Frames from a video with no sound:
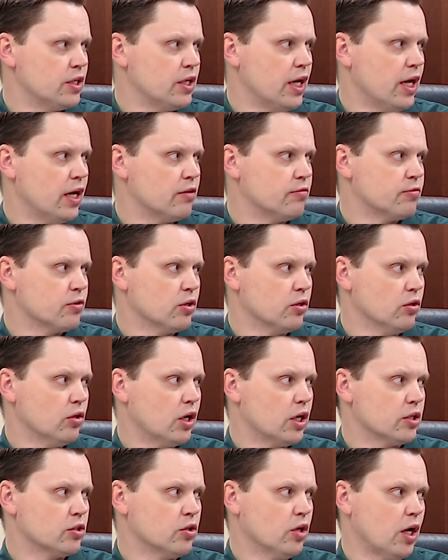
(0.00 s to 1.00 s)
to get for a
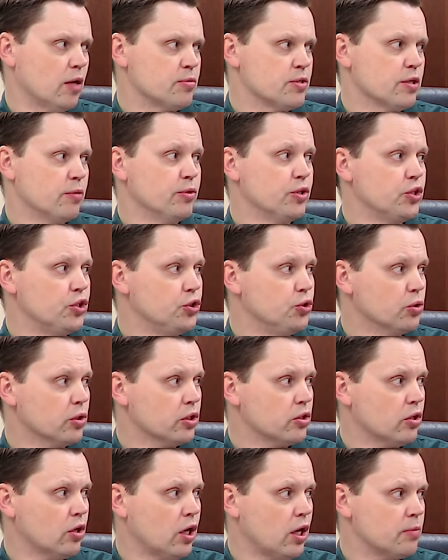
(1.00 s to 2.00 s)
lot of crops. Some of the
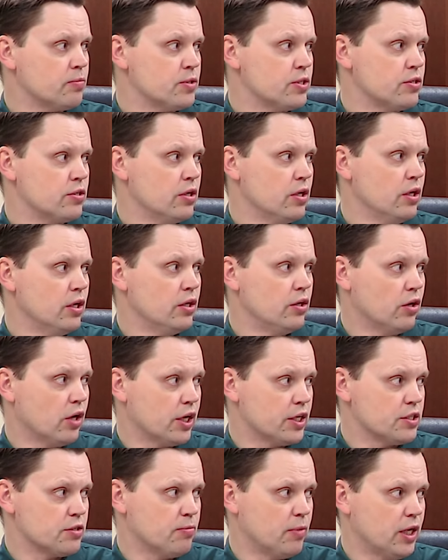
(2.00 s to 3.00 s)
newer crops
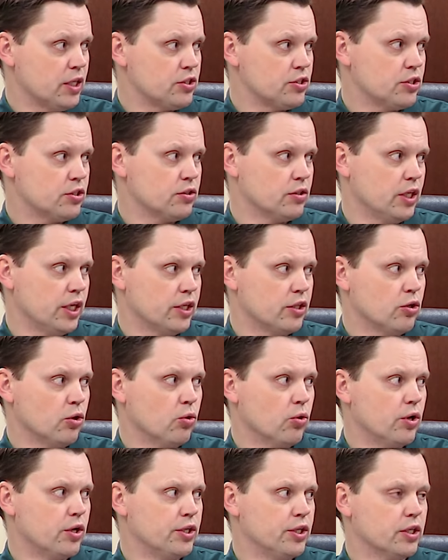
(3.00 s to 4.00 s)
not as much. Like
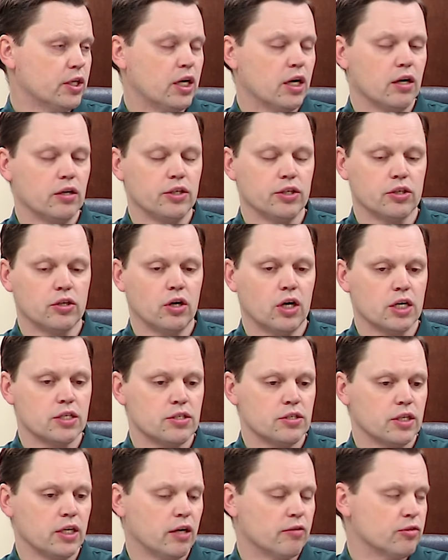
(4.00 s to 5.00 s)
corn, your co your
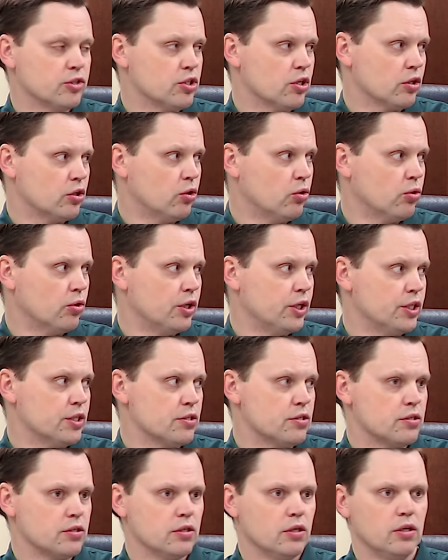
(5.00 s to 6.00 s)
cost of coverage on corn
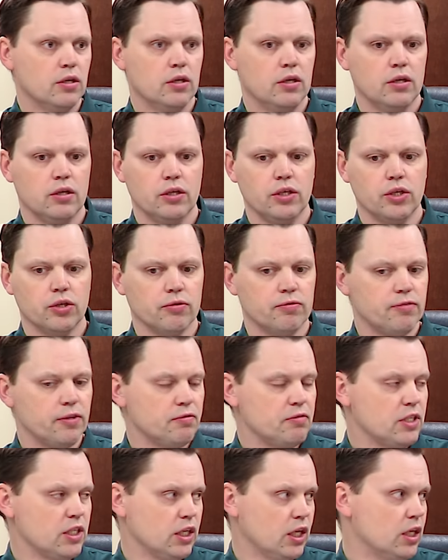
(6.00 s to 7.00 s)
is, you know,
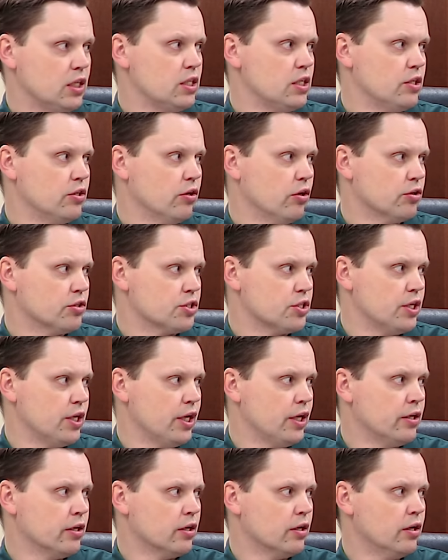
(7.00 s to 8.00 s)
15 18 dollars an
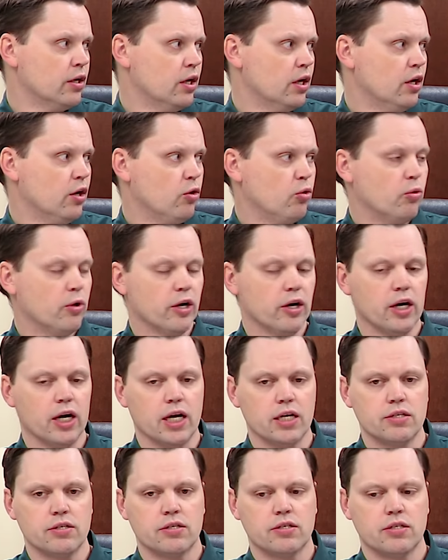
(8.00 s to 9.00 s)
acre, okay.
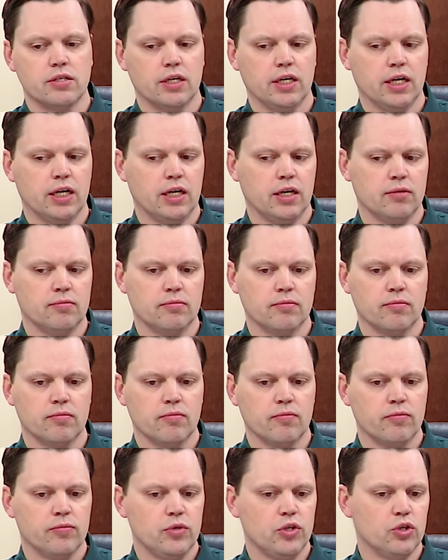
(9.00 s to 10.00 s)
whereas um,
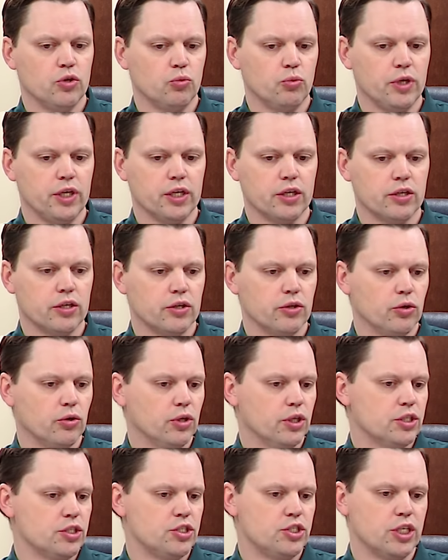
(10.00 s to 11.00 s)
you know wheat and
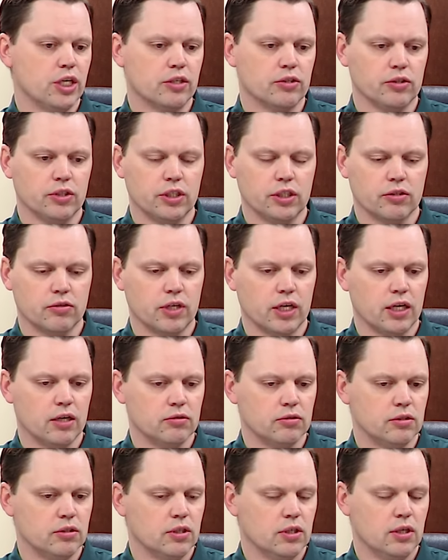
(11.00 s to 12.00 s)
canola is generally
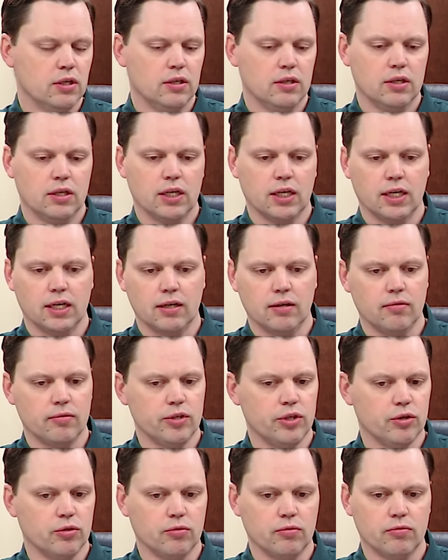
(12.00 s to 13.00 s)
around, uh,
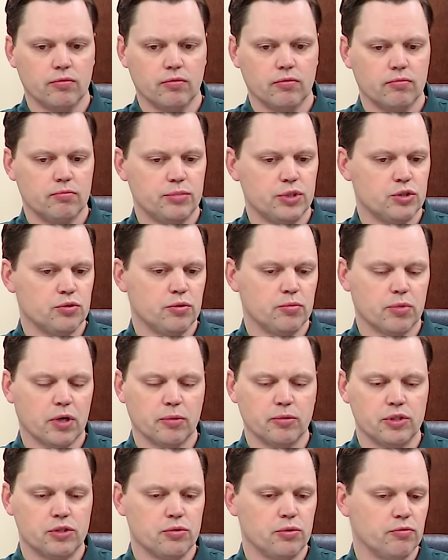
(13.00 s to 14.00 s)
you know, between
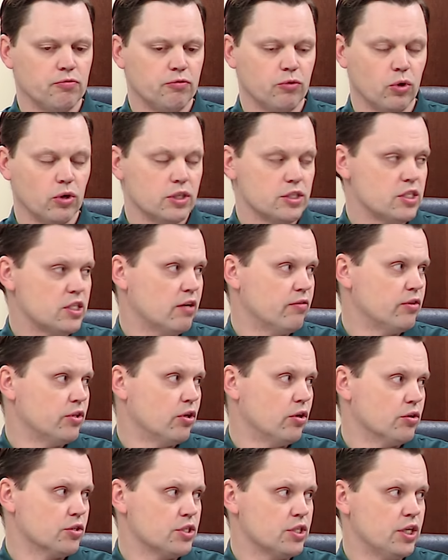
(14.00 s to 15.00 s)
probably between four and seven
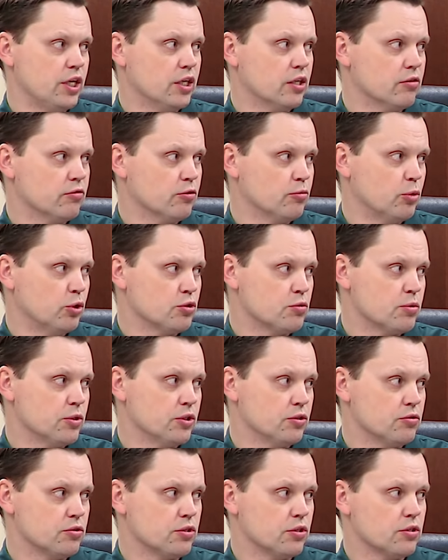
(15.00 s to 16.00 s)
dollars an acre for most
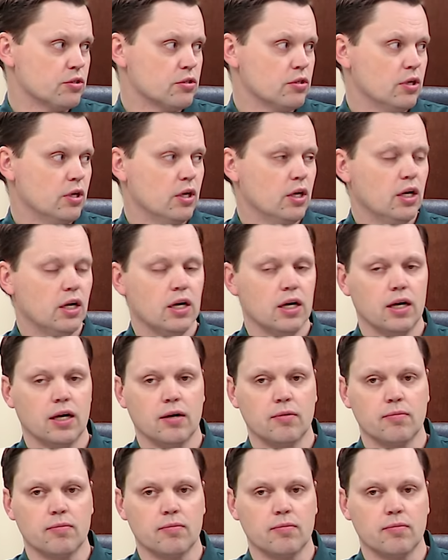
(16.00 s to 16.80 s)
producers. That's a big um,